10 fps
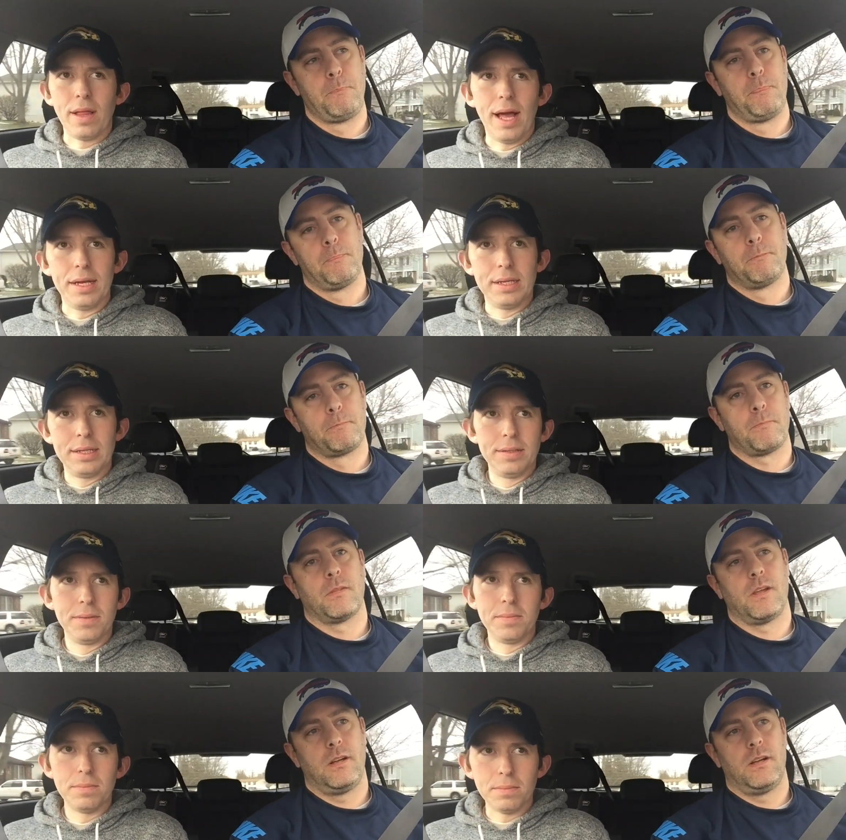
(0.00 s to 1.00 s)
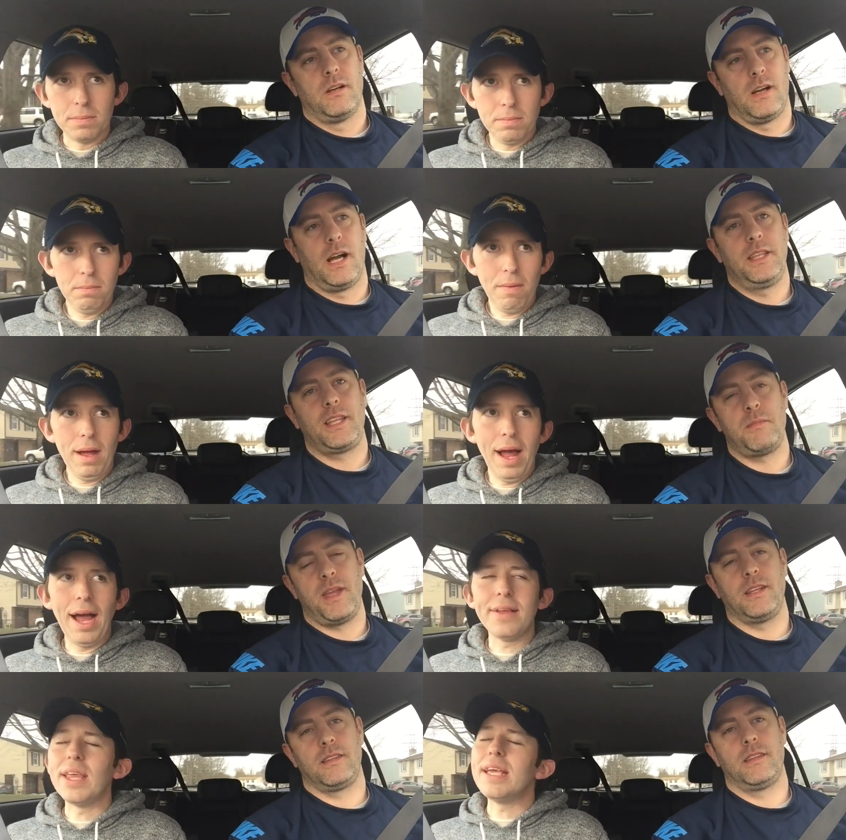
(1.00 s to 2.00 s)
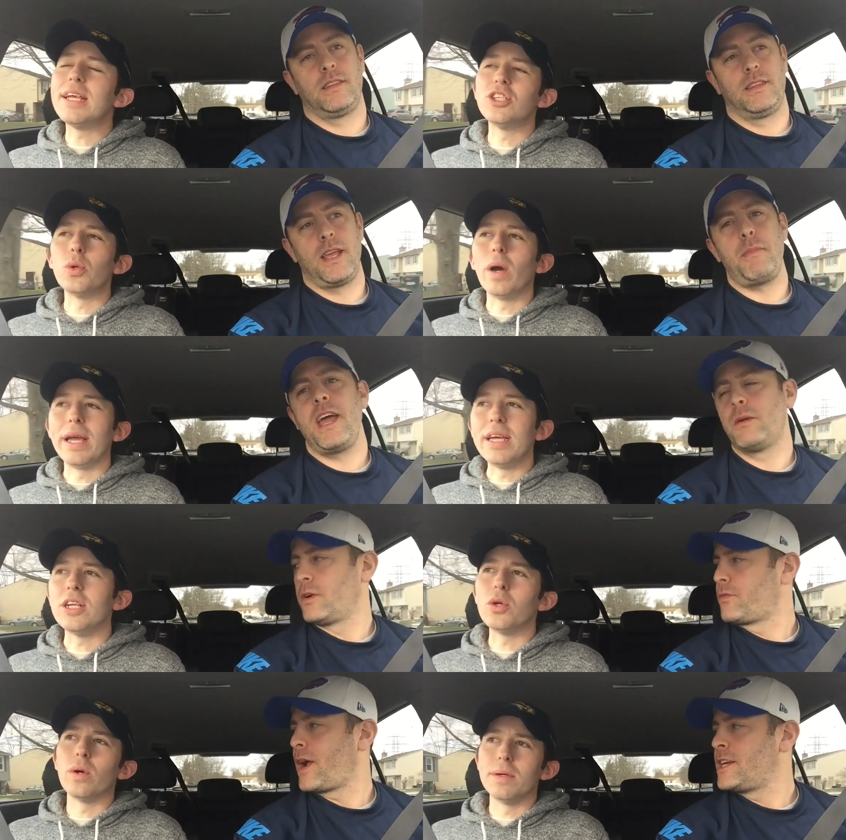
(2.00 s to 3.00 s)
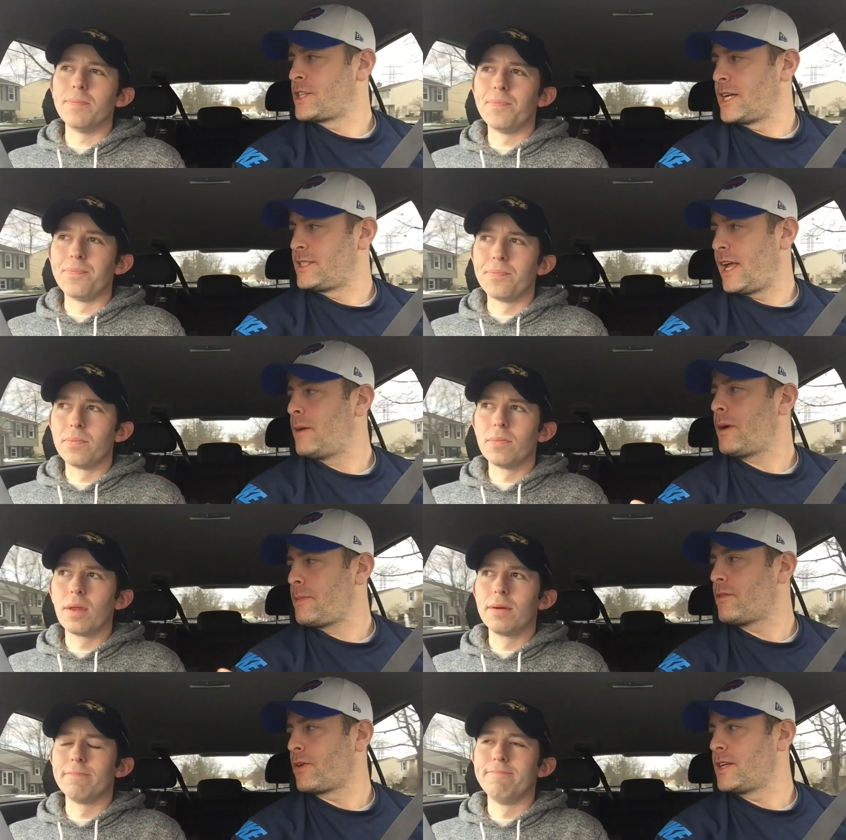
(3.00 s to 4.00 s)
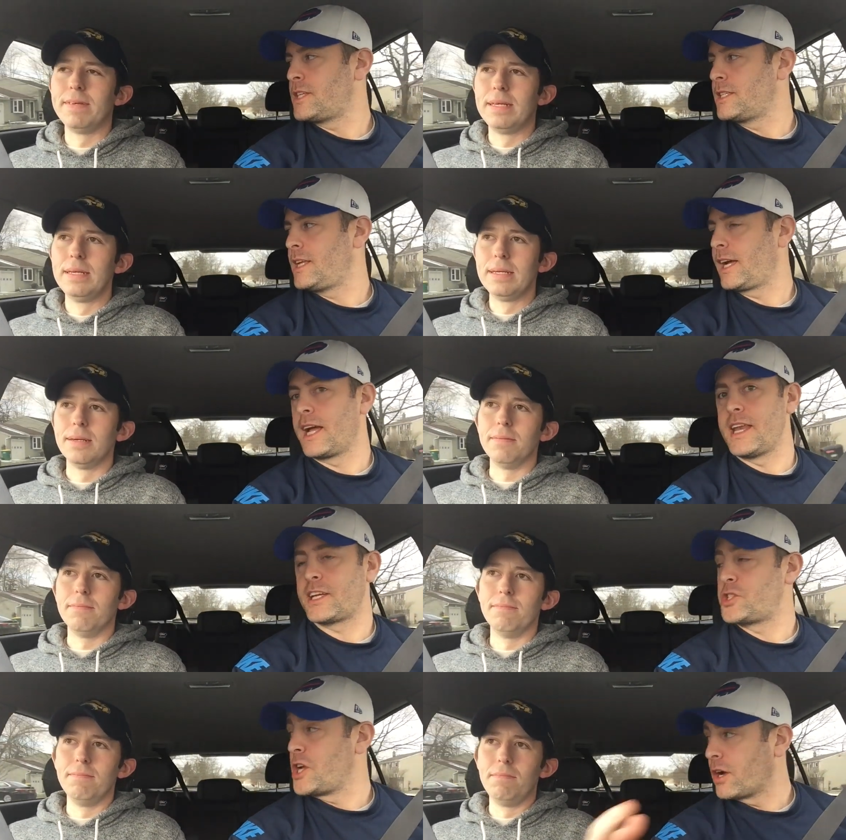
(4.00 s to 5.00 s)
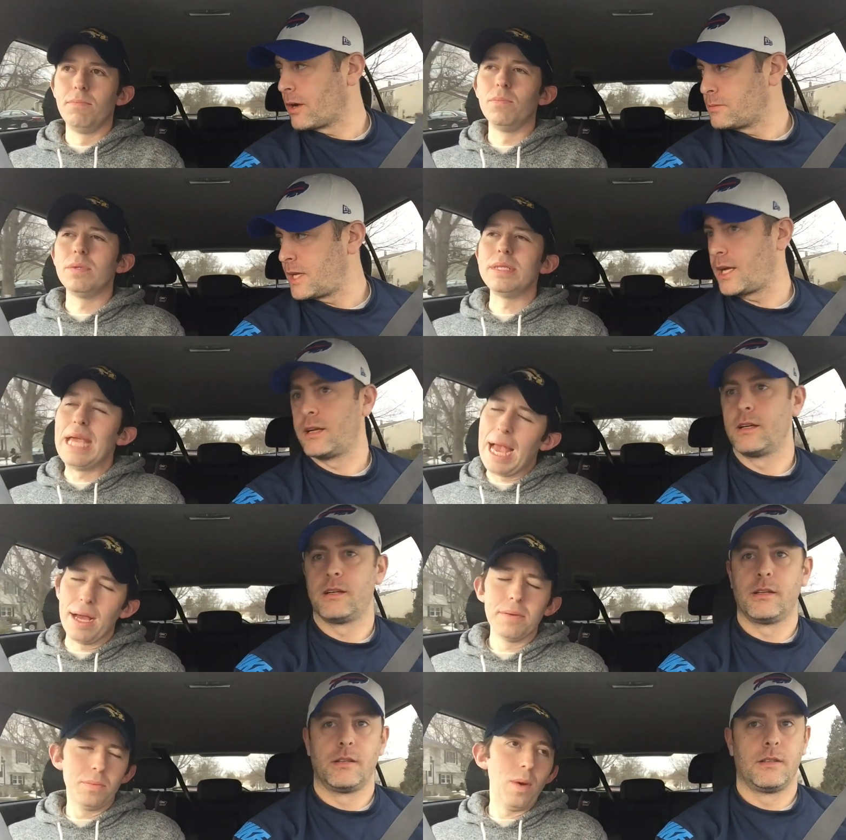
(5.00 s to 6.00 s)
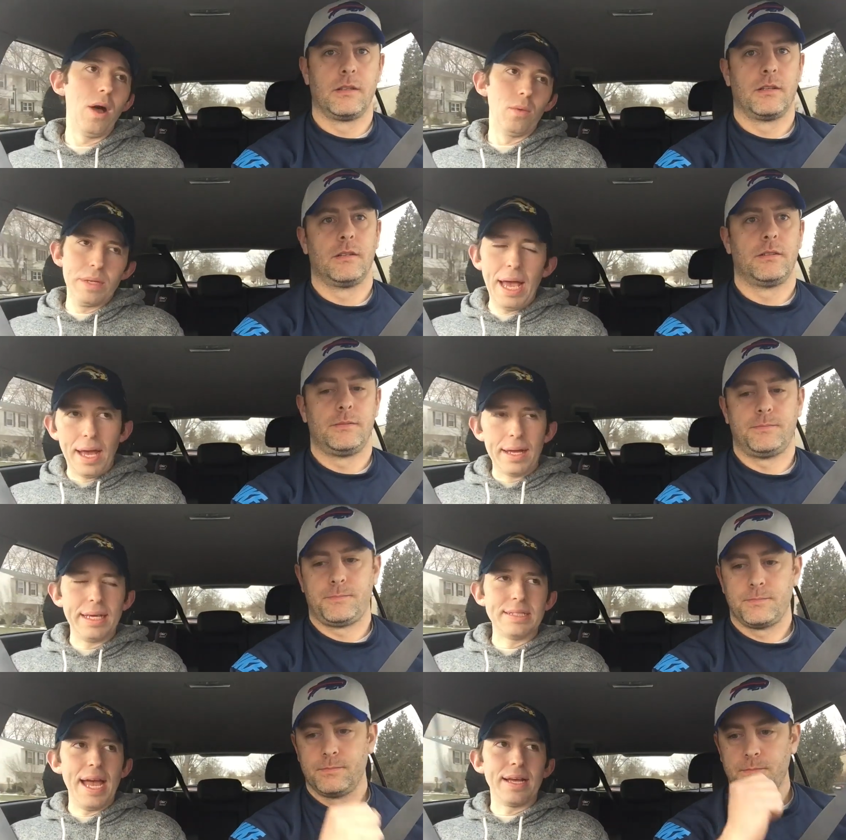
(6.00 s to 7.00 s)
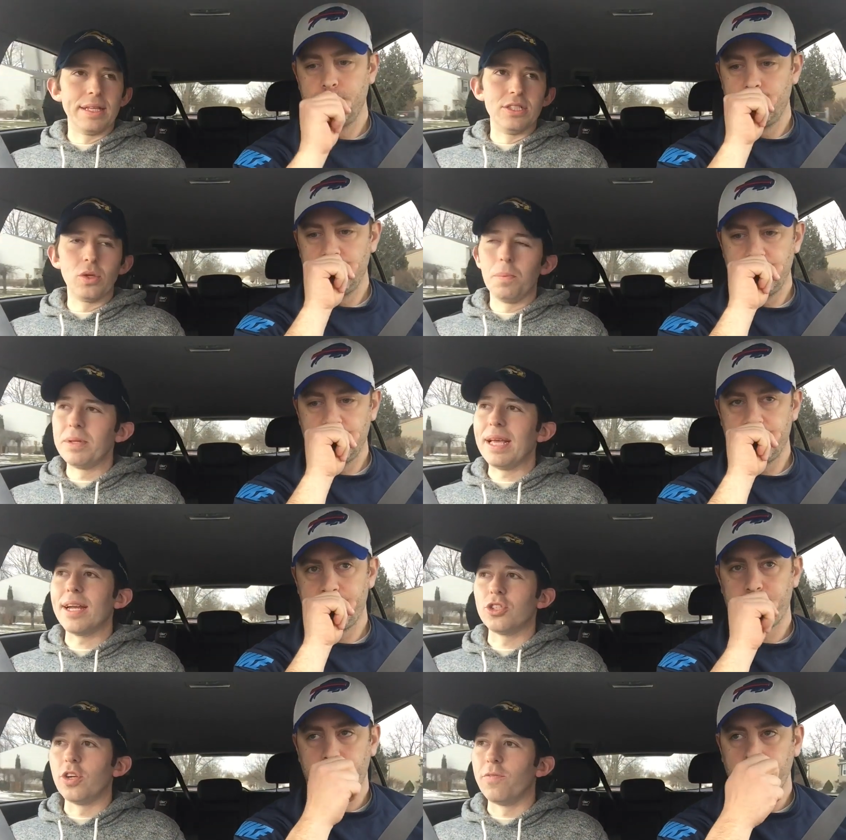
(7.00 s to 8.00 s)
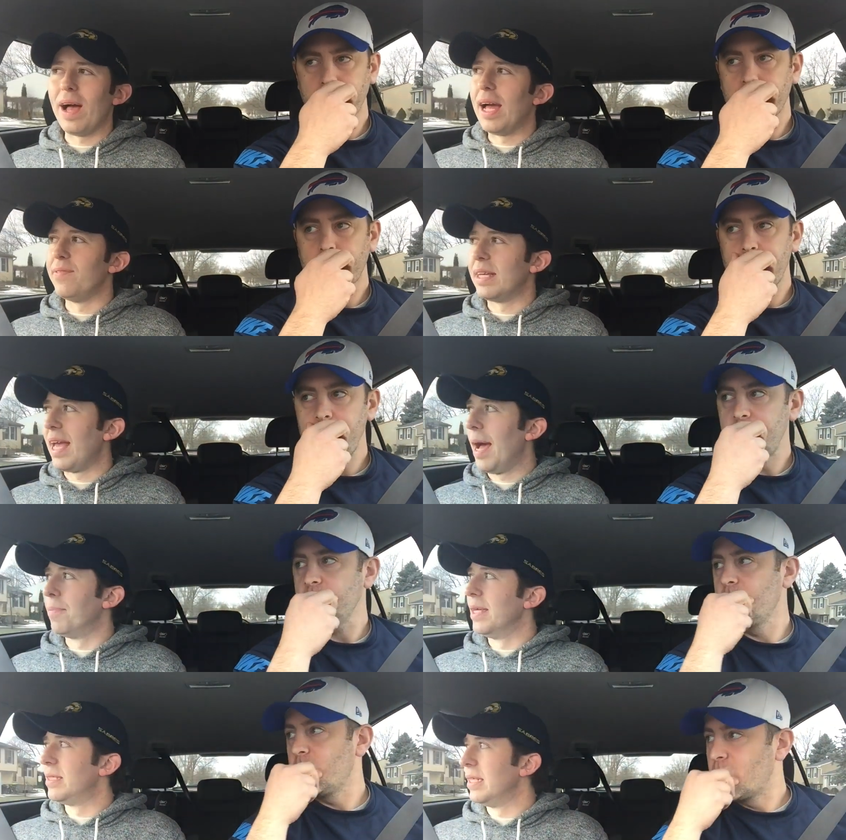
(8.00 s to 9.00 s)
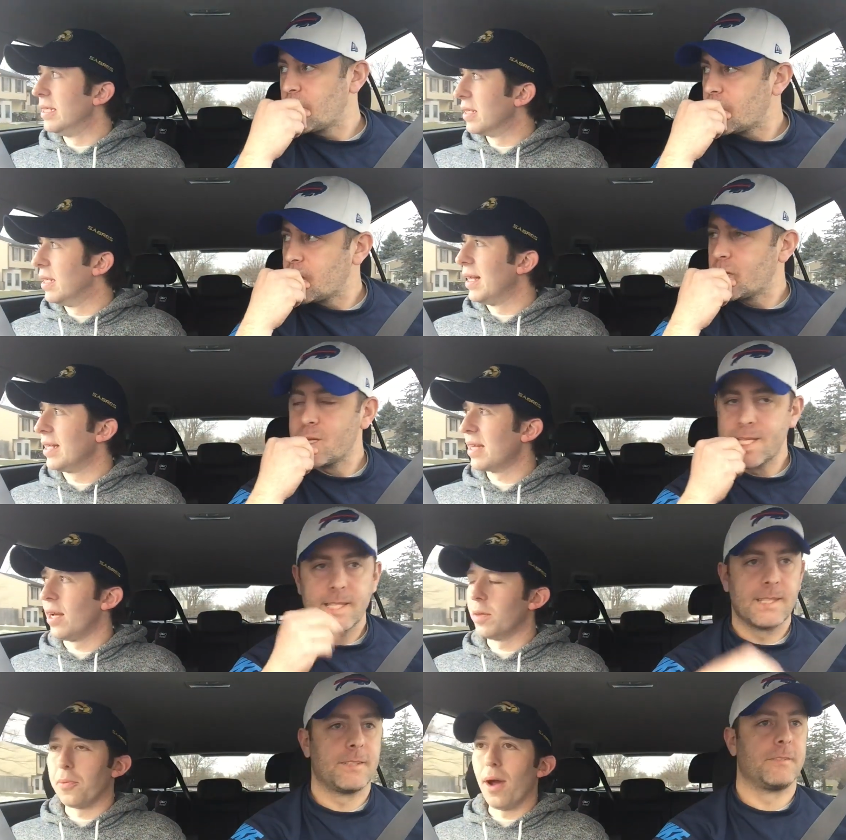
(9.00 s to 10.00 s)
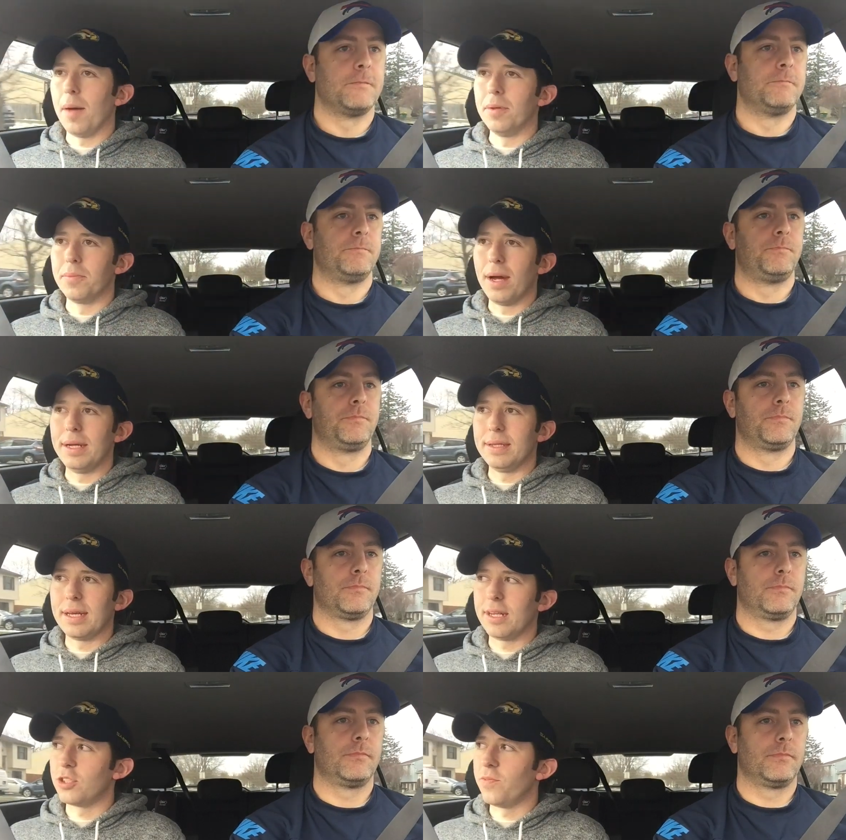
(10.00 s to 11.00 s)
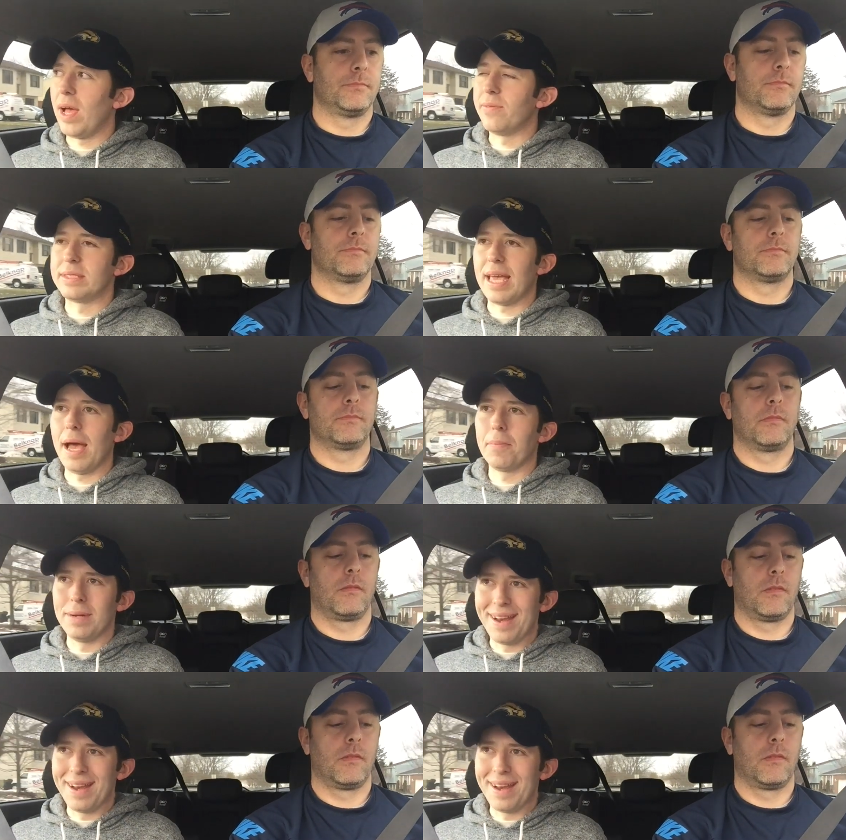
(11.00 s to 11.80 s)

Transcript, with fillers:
Speaker 1: a lot. I think they may. I think he could do. They may hit a franchise tag. That might be a franchise tag guy uh, next year. I'm saying. Yeah.
Speaker 2: Well. Yeah. Exactly. So, but they got to survive the cap this season, and that's kind of the problem, right? They got to survive his cap